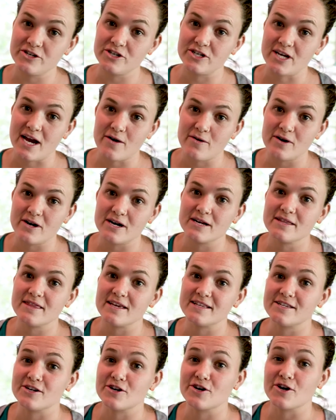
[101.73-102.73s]
shower.
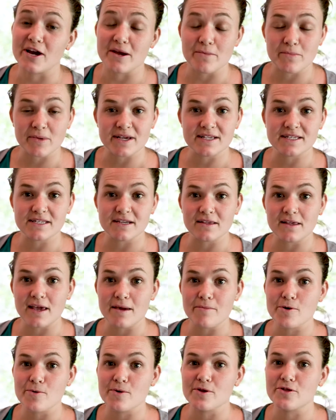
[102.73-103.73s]
That's a great place to
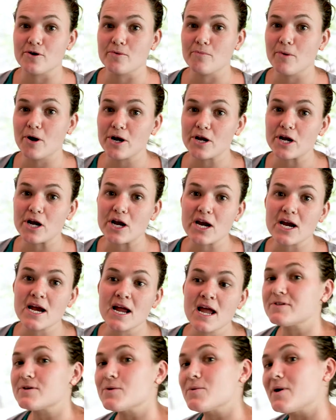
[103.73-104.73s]
labor with your
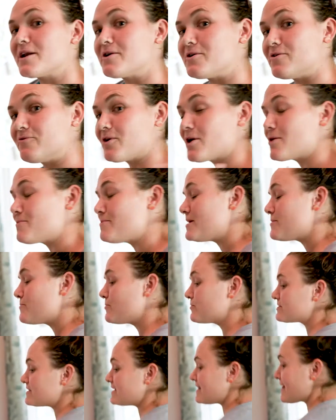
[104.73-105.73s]
partner. So why don't you follow me and we'll see